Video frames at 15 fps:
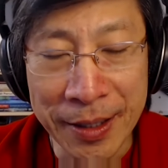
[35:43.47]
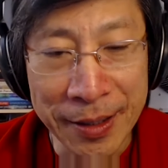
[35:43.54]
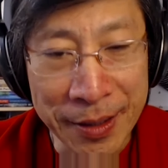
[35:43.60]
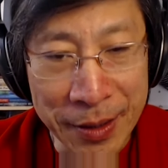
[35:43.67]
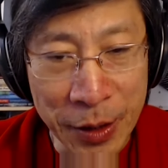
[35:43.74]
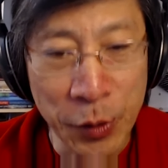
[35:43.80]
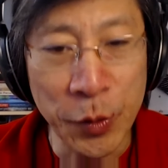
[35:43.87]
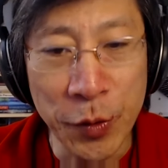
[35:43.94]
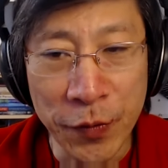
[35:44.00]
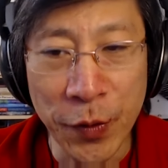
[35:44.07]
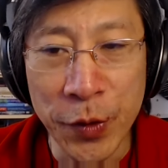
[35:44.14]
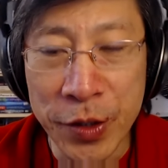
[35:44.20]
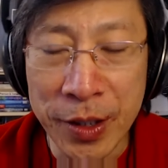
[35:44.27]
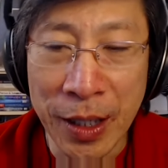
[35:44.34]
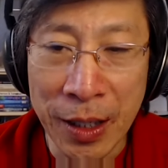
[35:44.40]
and the
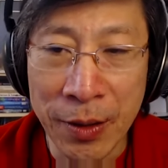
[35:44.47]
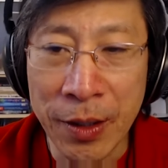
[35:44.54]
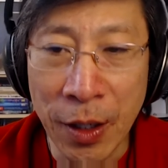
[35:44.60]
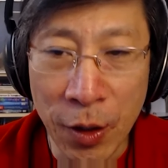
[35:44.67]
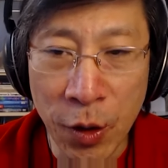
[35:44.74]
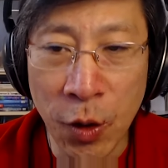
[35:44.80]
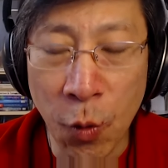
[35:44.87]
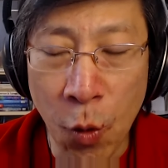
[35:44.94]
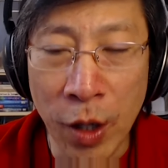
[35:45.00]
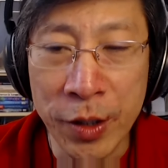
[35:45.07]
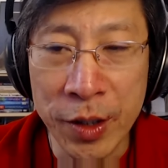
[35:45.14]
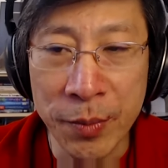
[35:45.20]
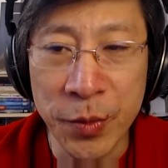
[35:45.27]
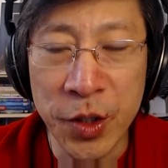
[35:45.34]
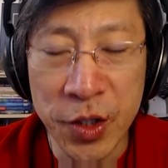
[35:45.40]
universe and I you know
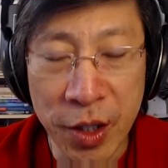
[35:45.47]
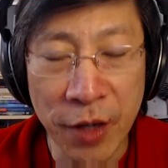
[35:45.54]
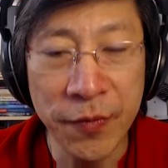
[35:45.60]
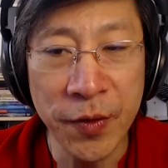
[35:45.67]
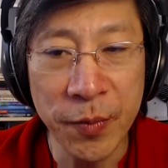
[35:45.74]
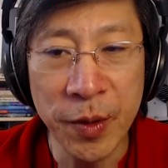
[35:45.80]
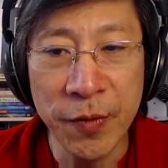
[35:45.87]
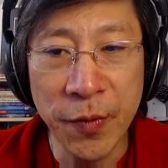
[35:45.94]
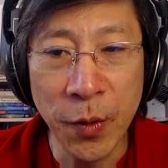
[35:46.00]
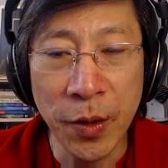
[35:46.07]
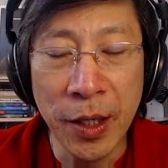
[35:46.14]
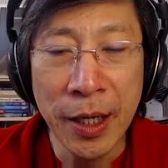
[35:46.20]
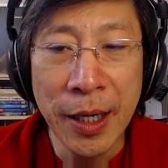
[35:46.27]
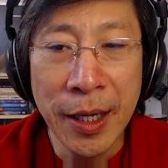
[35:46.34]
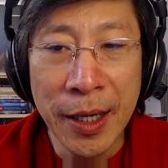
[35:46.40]
quantum stuff before.
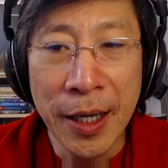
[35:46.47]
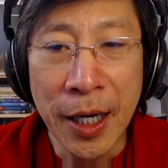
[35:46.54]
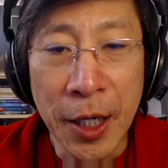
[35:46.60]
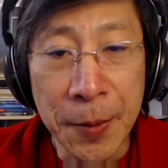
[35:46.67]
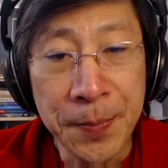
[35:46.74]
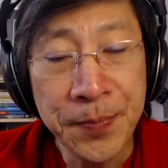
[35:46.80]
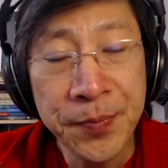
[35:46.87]
Uh,